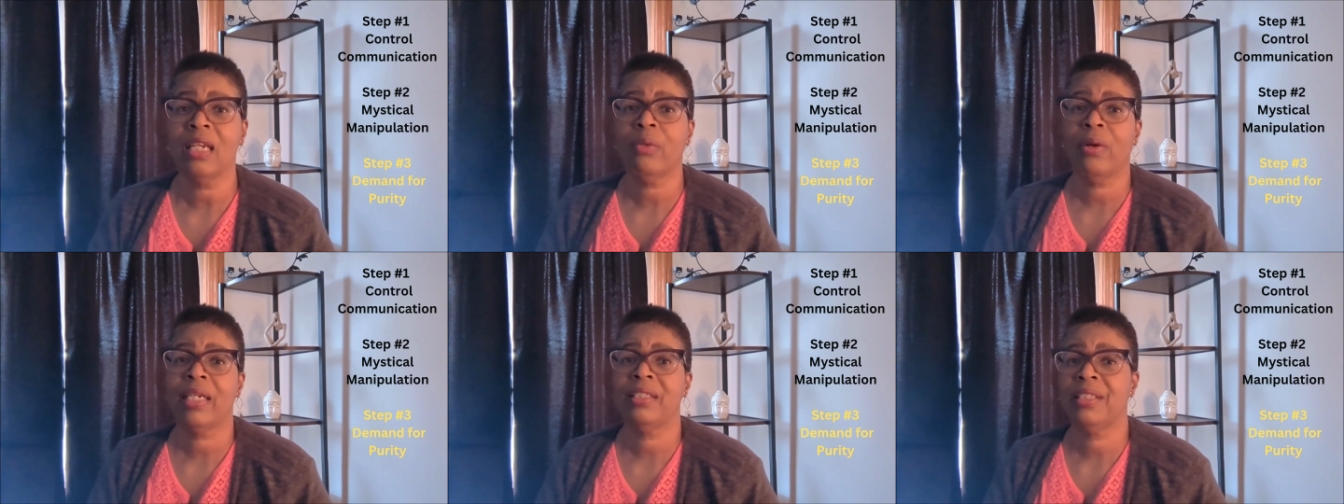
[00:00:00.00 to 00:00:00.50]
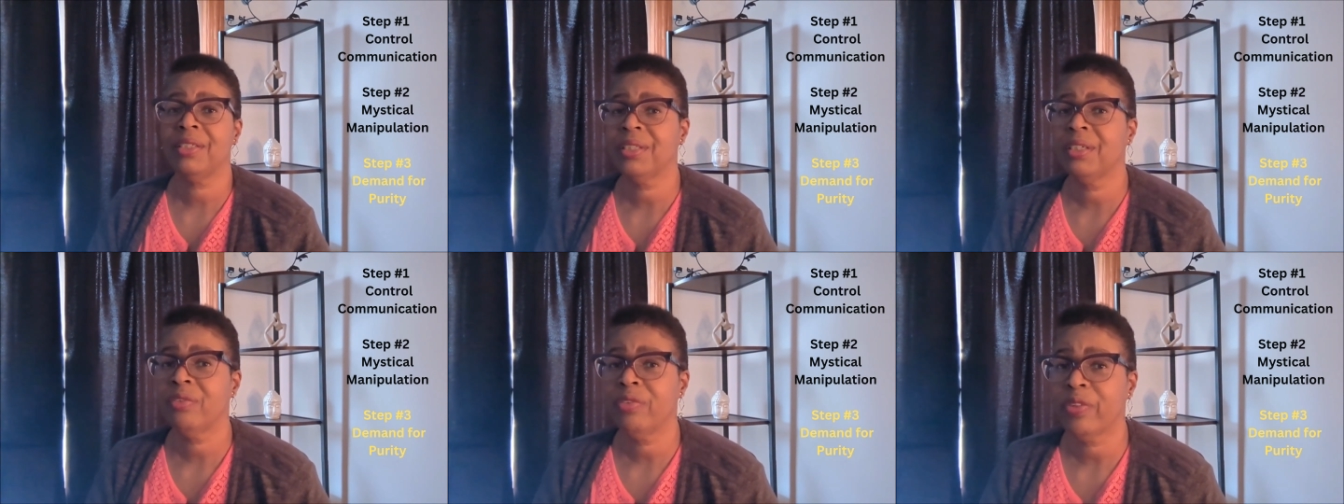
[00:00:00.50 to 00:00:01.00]

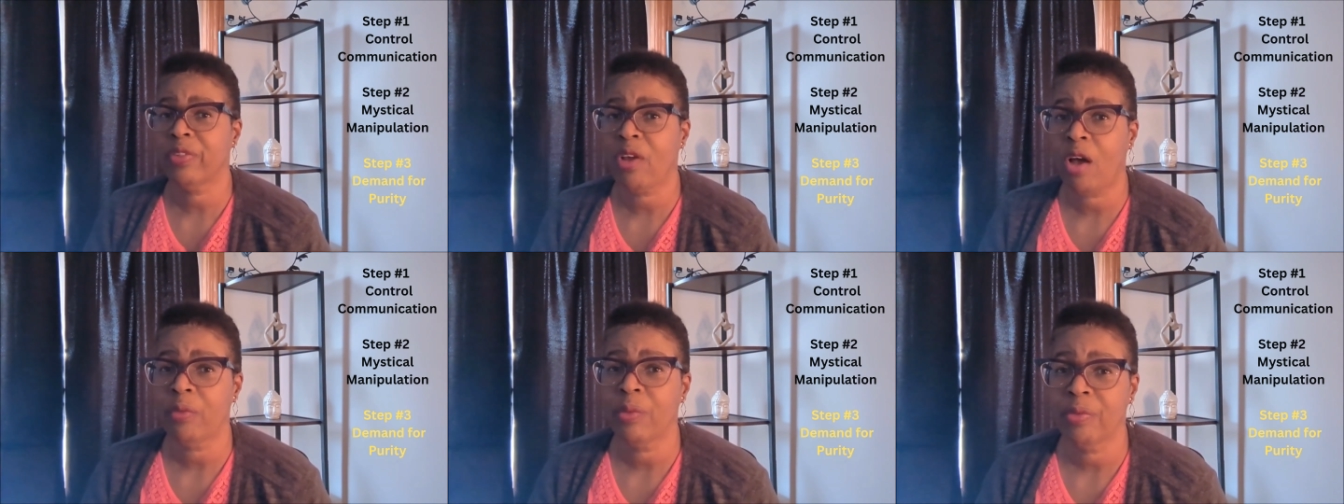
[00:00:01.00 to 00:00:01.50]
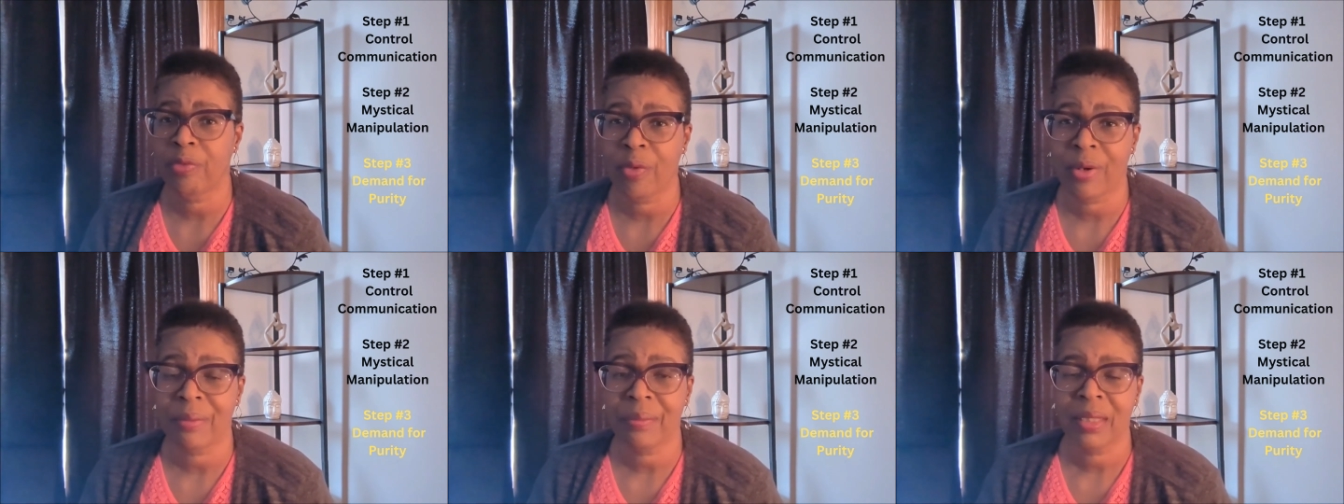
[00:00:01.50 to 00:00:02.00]
Criteria for Thought
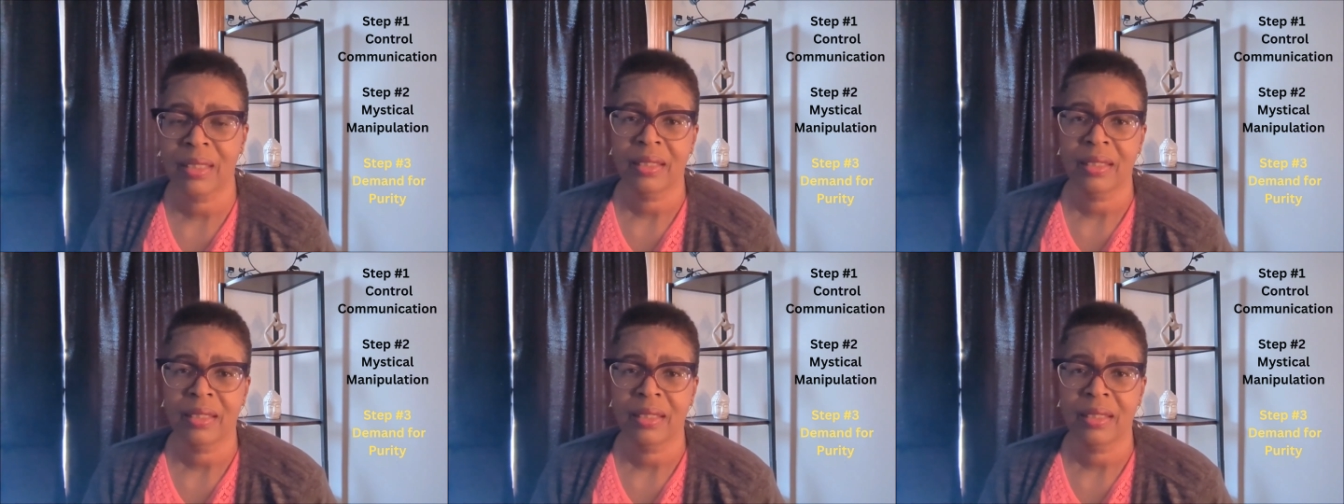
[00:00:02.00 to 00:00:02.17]
Reform.